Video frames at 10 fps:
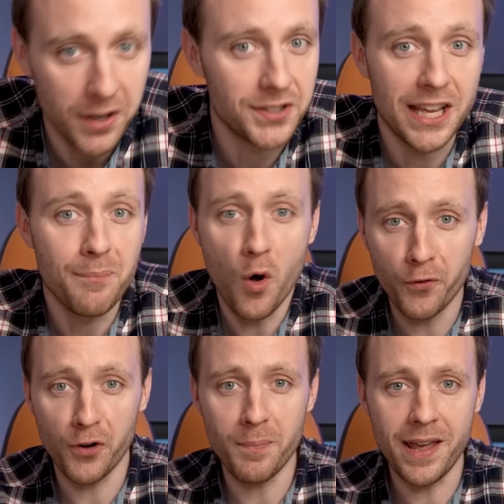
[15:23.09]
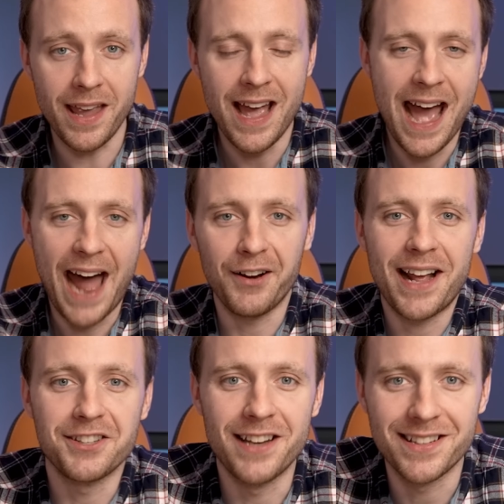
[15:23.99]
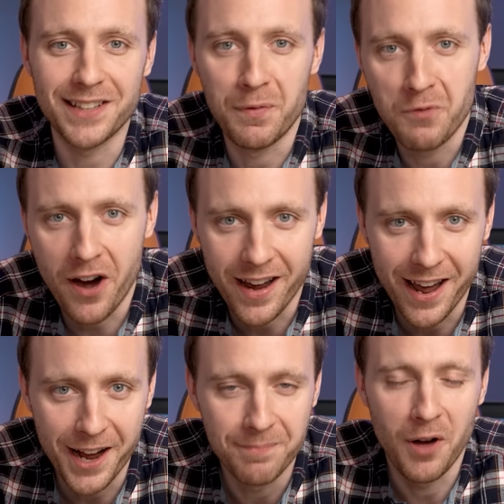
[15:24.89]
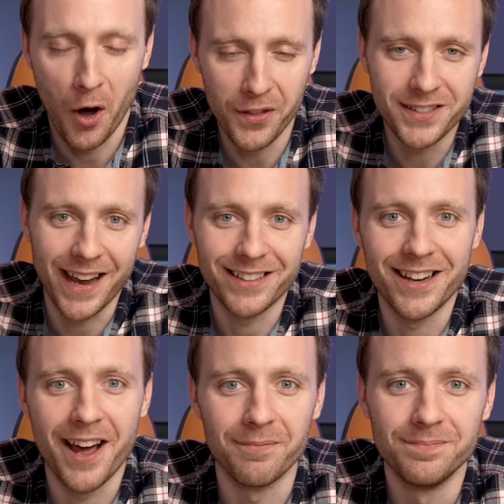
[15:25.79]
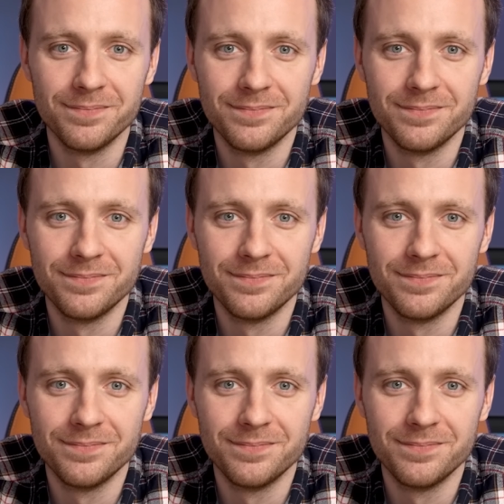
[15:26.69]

want to see more from me, and I'll catch you next time right here on The Tech Chat.